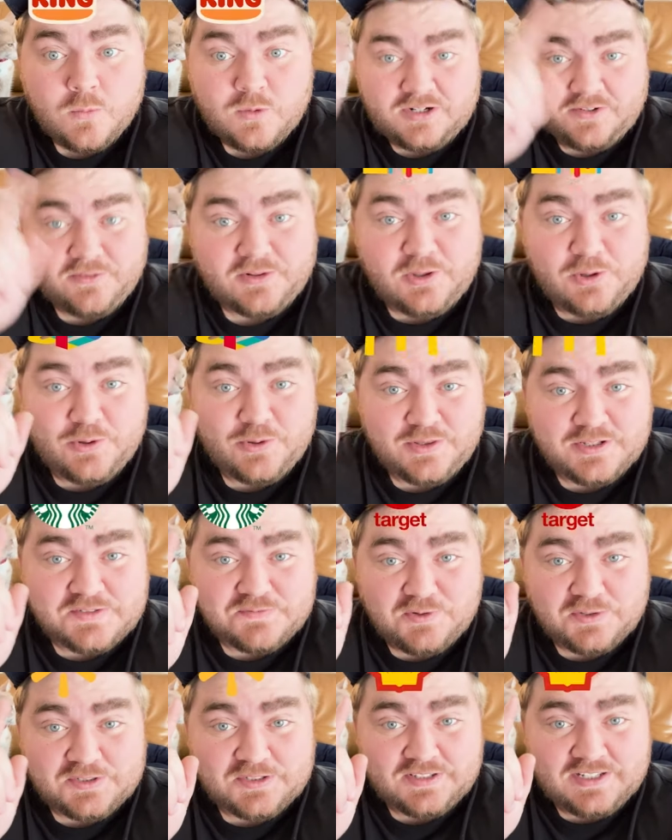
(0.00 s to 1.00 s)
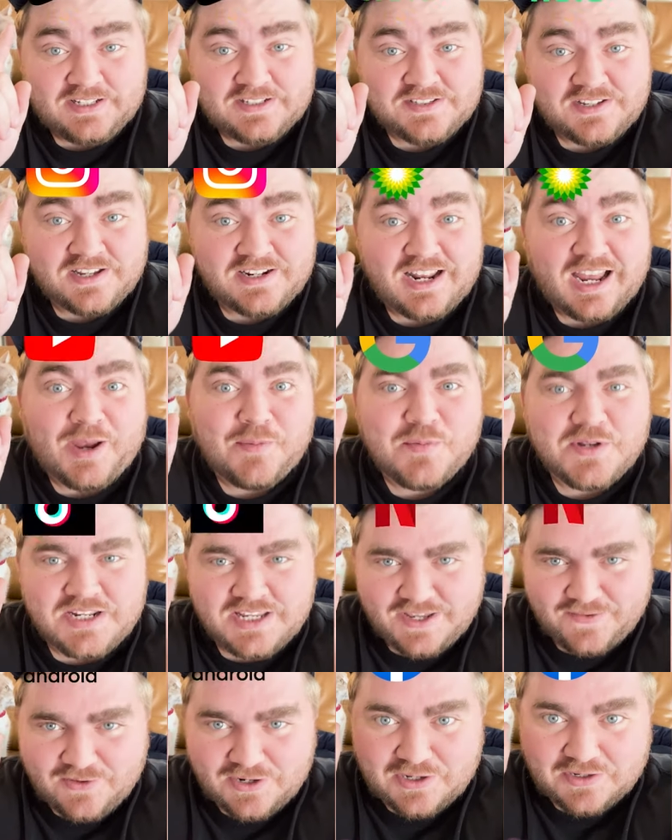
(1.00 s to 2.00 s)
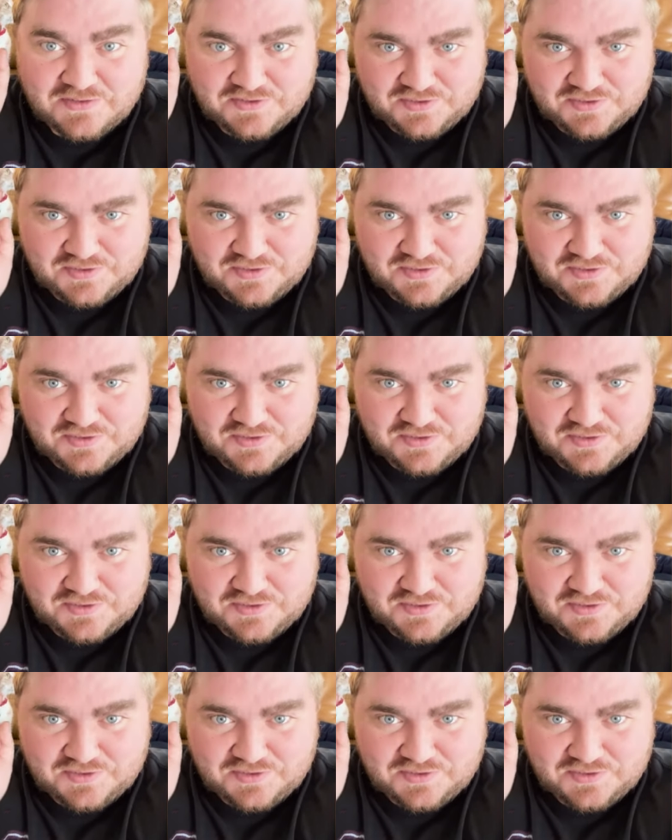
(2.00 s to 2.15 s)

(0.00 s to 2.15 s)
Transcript: Whatever logo this filter lands on, I'm gonna give it a